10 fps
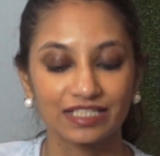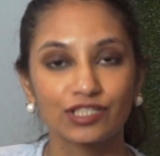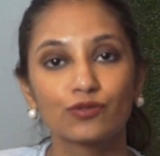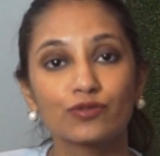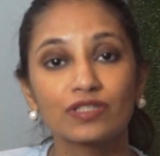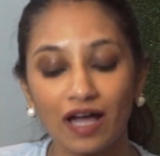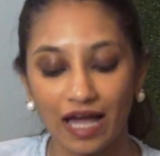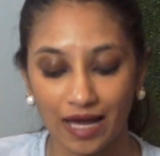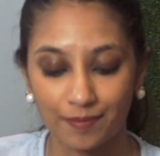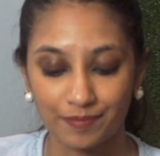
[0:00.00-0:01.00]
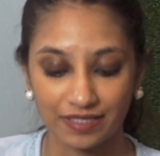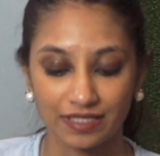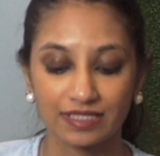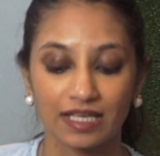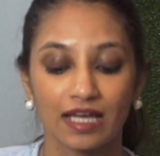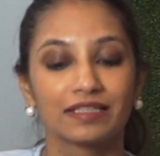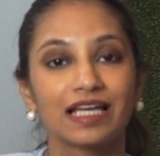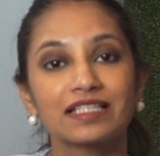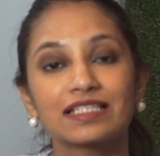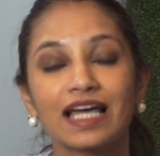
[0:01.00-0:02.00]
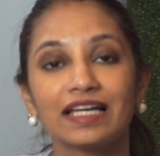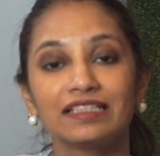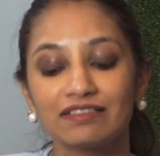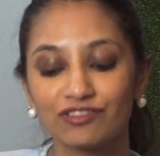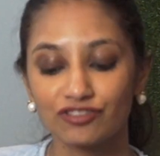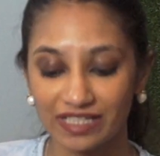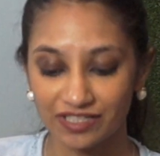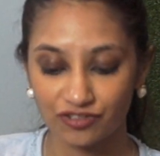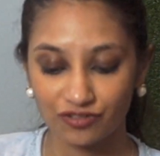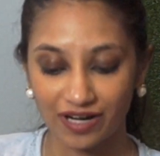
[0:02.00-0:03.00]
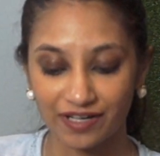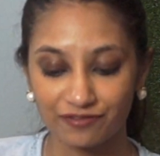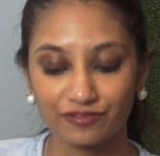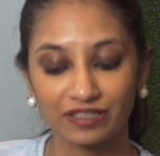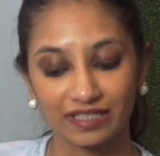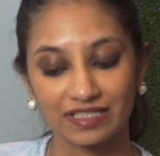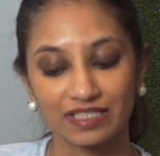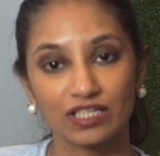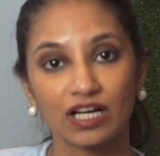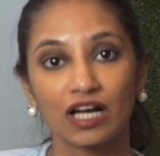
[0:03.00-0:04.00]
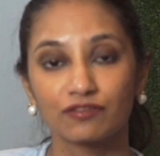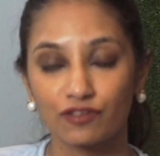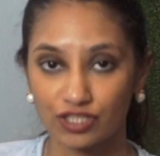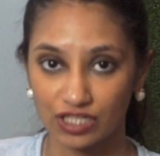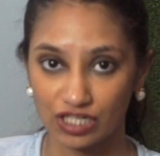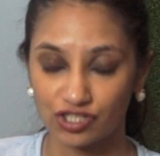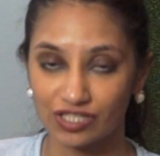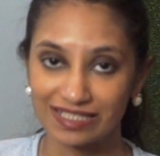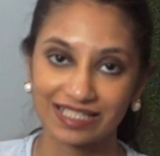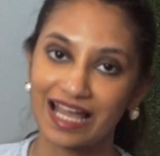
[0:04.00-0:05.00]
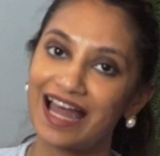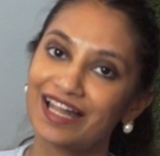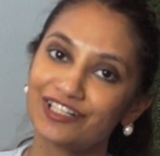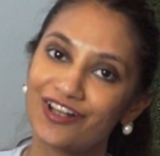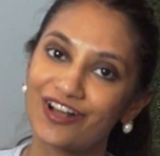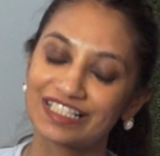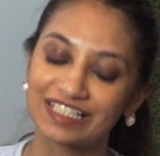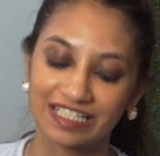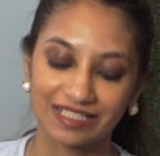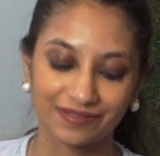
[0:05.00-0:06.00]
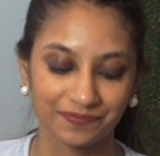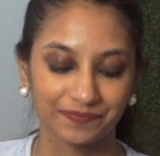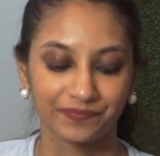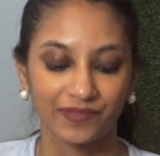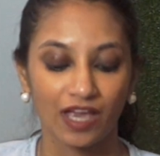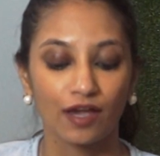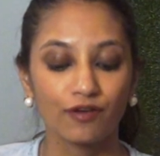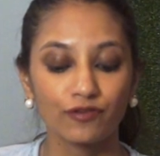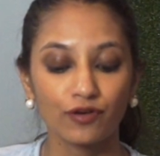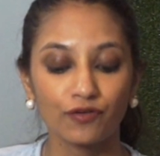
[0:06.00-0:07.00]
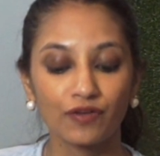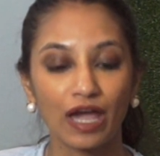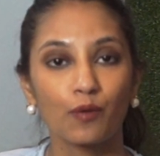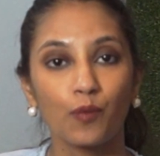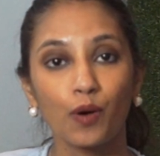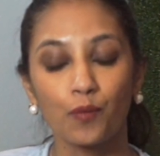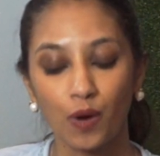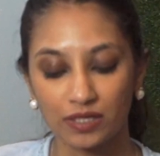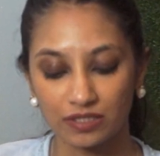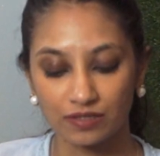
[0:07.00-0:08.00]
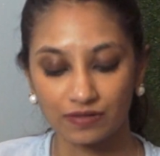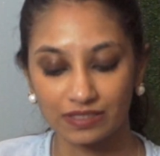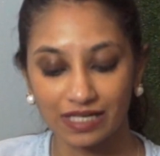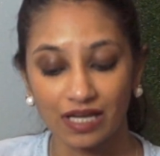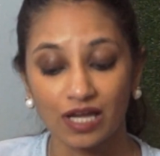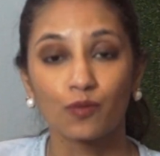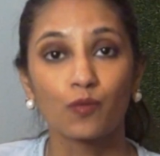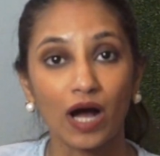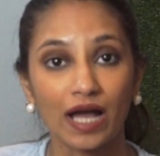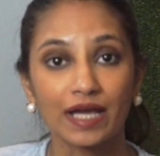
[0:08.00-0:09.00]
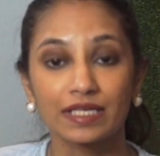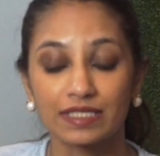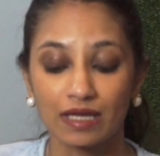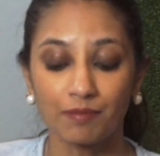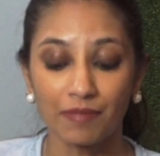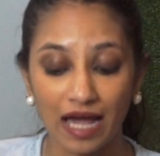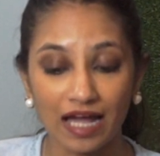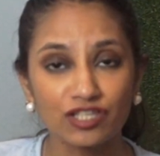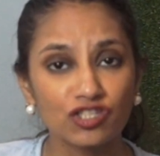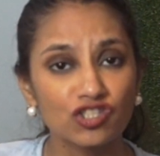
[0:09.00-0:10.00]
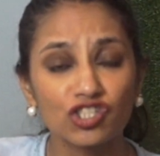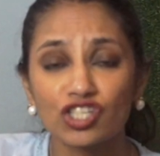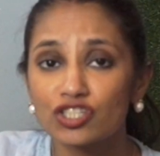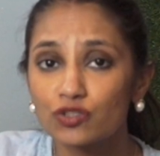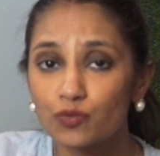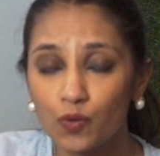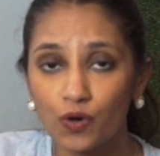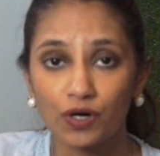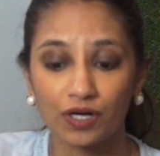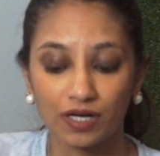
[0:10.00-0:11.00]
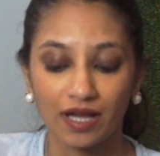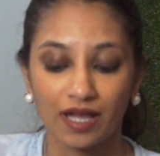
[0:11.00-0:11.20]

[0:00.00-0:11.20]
user habits that silently drive clicks, conversations, and loyalty. If you have ever wondered why some ads just work